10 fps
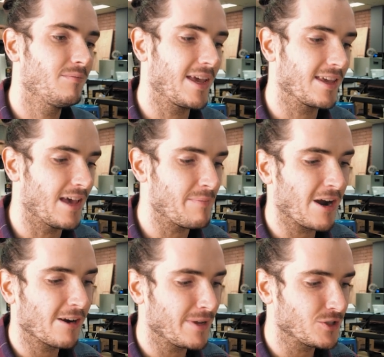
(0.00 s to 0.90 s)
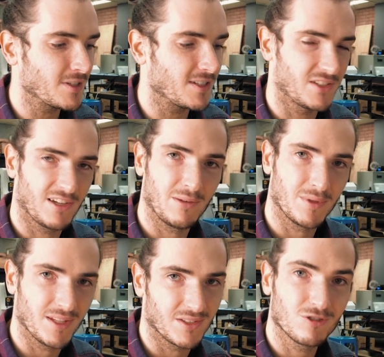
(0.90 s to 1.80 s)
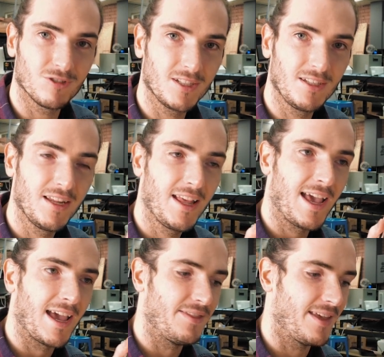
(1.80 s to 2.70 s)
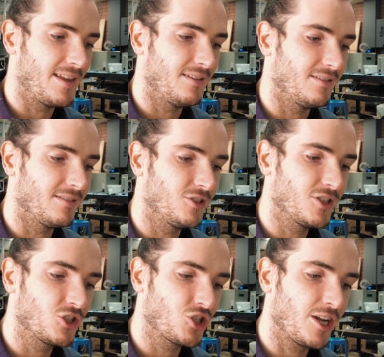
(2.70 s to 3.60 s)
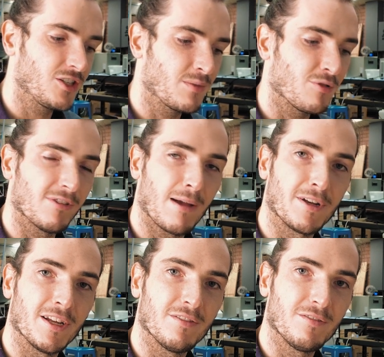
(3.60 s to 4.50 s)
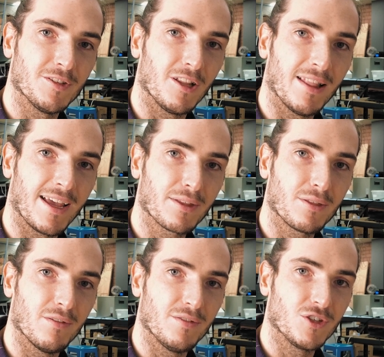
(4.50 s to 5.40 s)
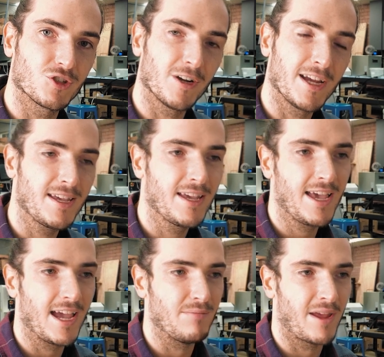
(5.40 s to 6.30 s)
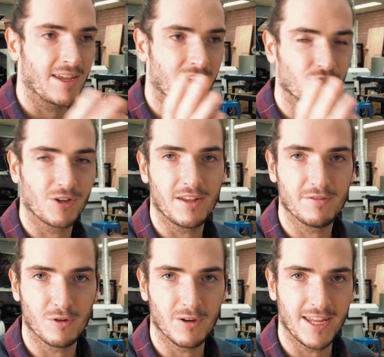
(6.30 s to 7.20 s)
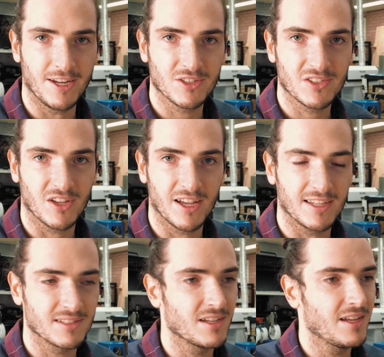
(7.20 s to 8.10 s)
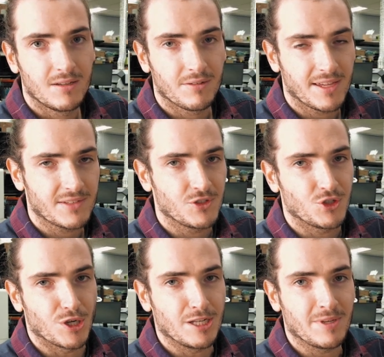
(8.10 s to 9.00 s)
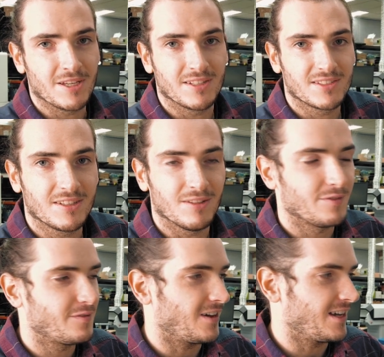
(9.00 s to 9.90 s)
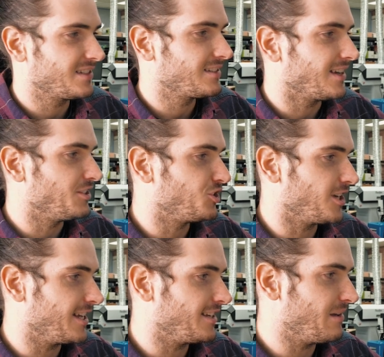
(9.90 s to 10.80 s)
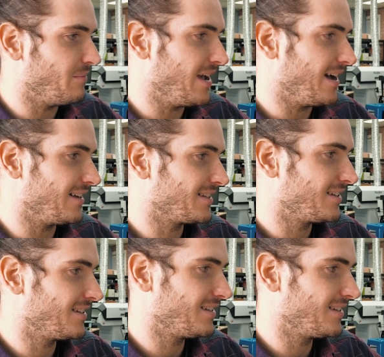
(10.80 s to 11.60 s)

make a parametric design with this grid and then just change the parameter for the length of the tray and make a tray for each size. Well, thanks for joining me on little fireside chat about